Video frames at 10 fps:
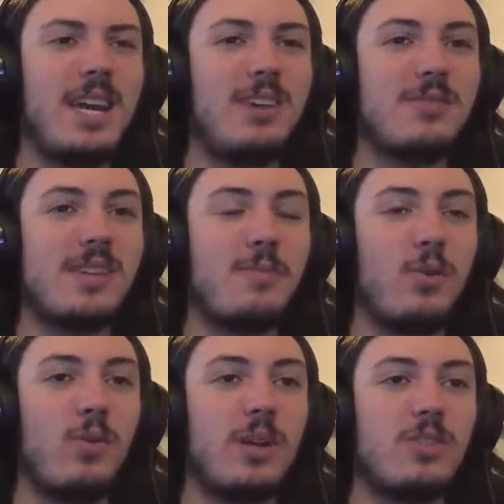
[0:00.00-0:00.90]
Yeah, what type
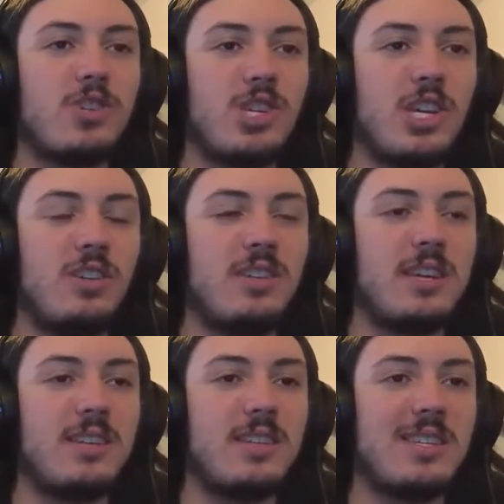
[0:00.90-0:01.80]
of weird shield
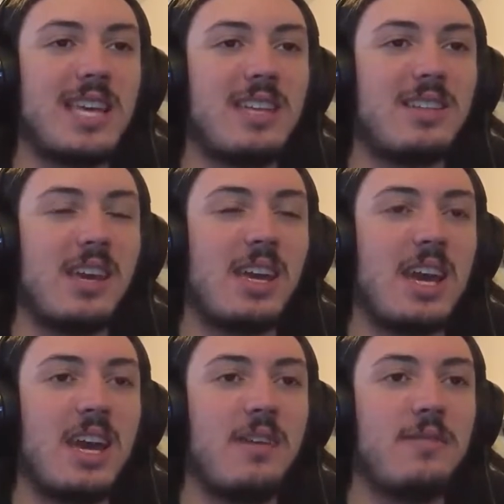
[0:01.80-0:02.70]
that does that thing
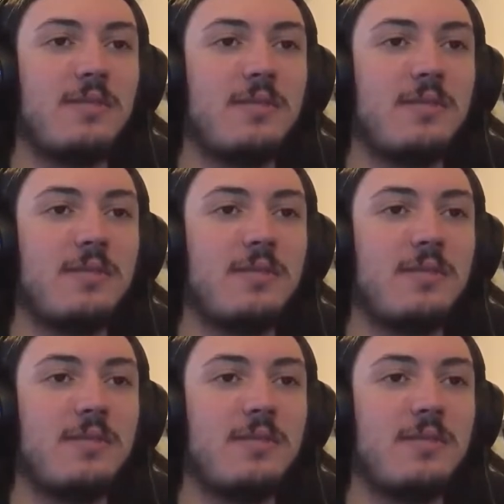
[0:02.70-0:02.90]
have?